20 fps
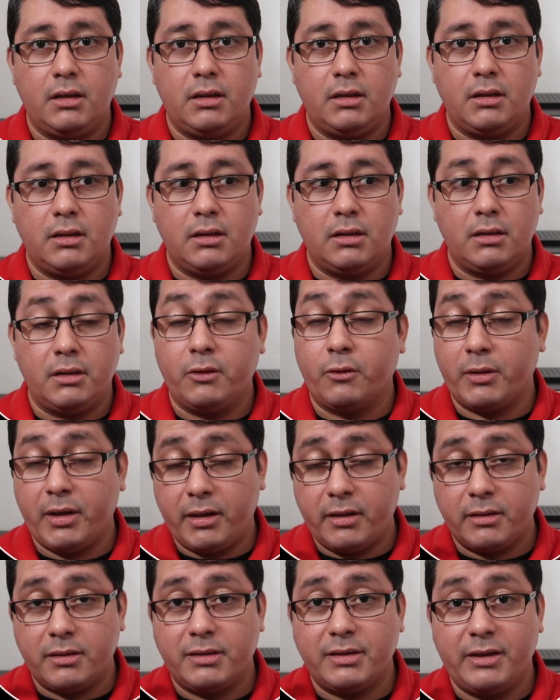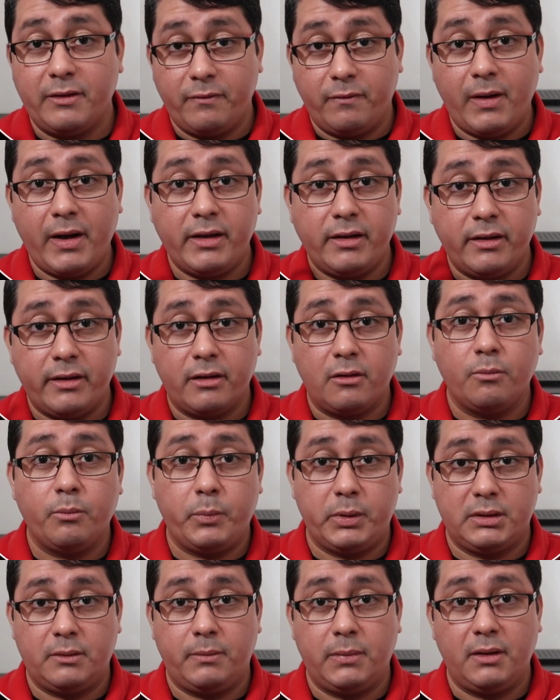uh, or rather the binary
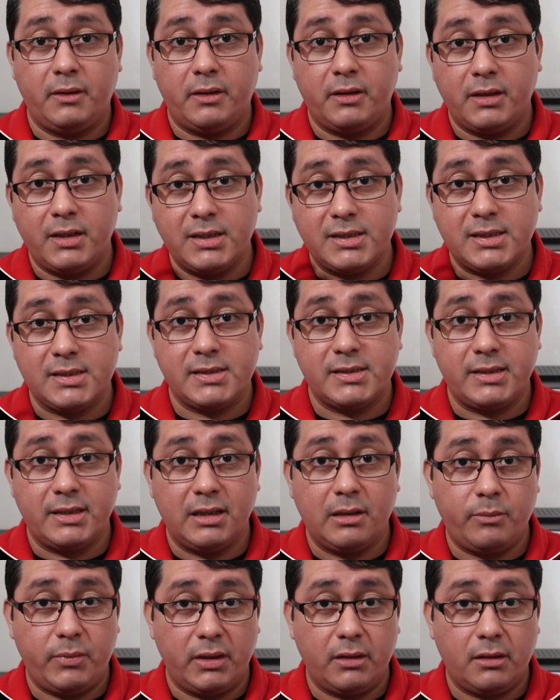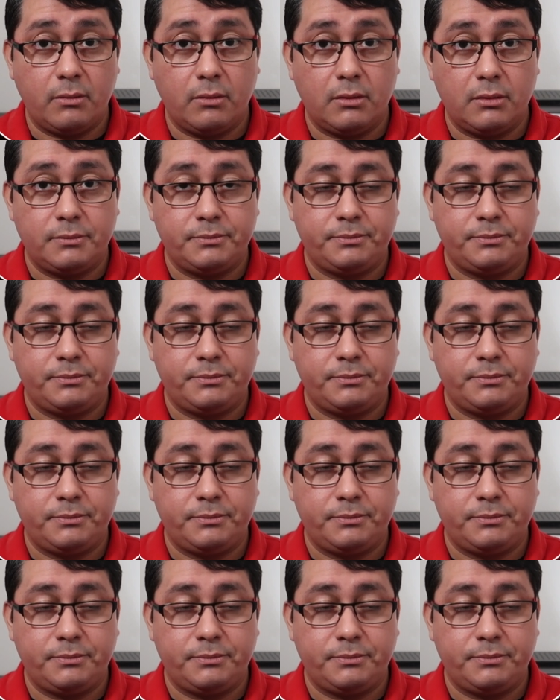compatibility, is still applicable.